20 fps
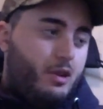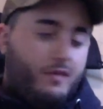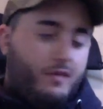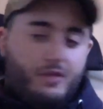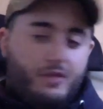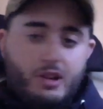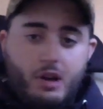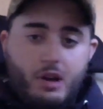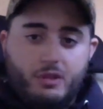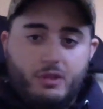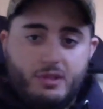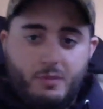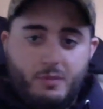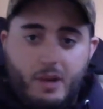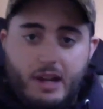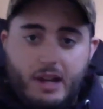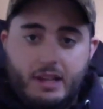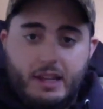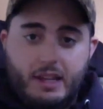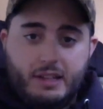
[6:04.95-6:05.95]
If you know
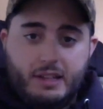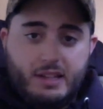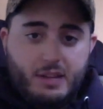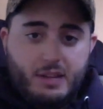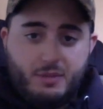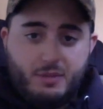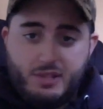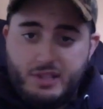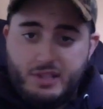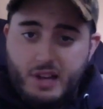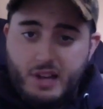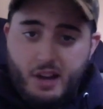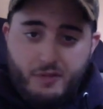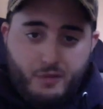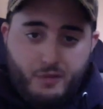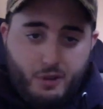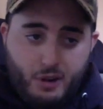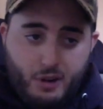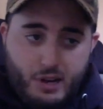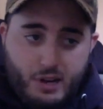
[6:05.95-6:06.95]
somebody that dips snuff
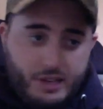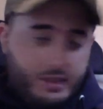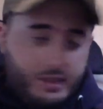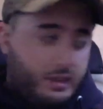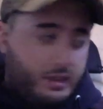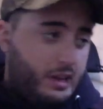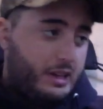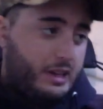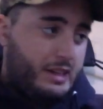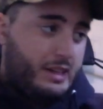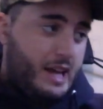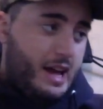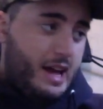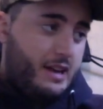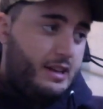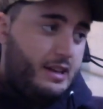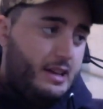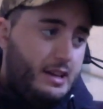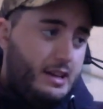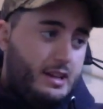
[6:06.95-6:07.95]
or anything like
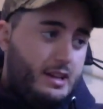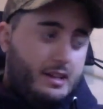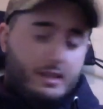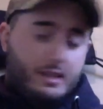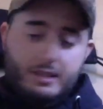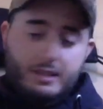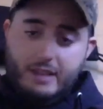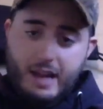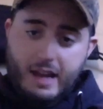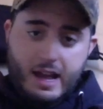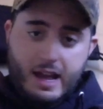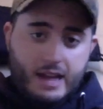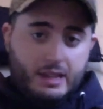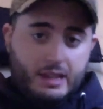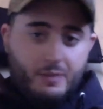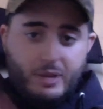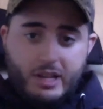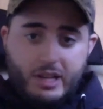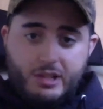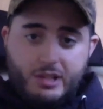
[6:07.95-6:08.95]
that, say, hey, let
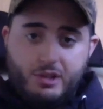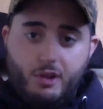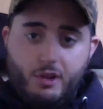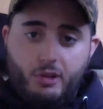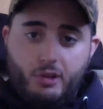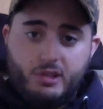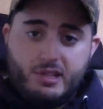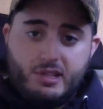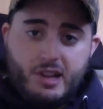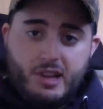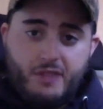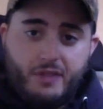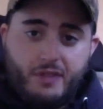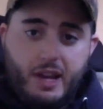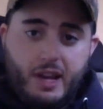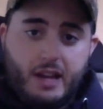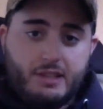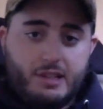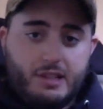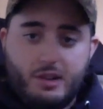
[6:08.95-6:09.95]
me get your old snuff
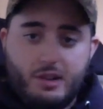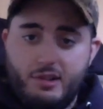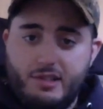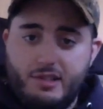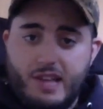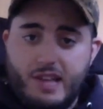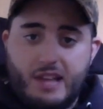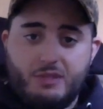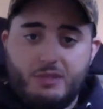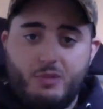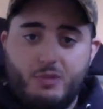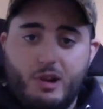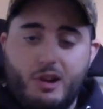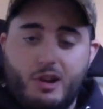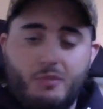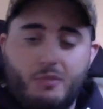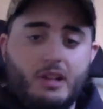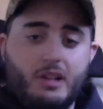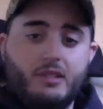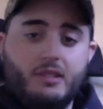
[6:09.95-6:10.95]
cans. I know it sounds
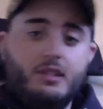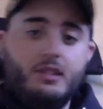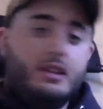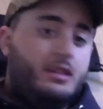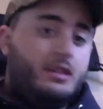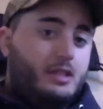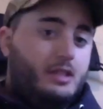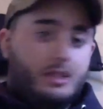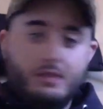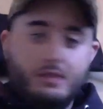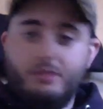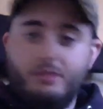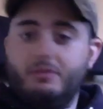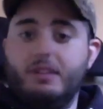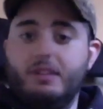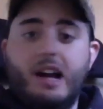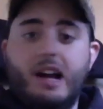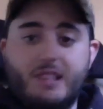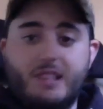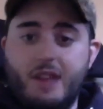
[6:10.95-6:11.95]
weird, but
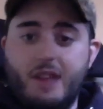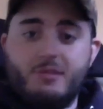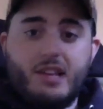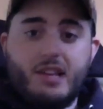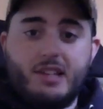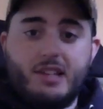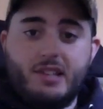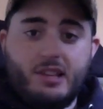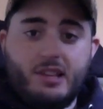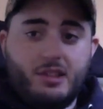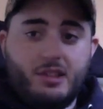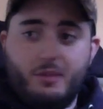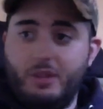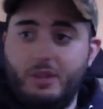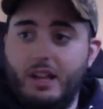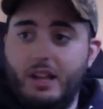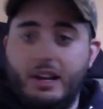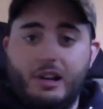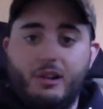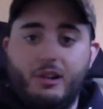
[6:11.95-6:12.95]
9 times out of 10 they'll be
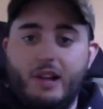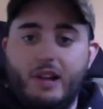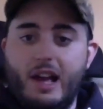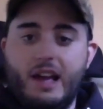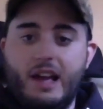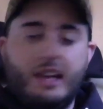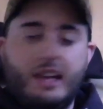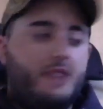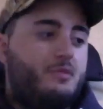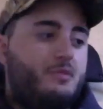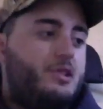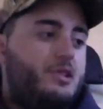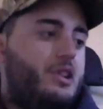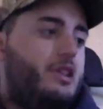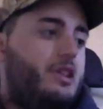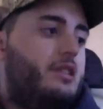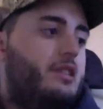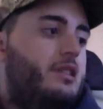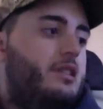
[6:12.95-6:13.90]
like, okay, give them to you.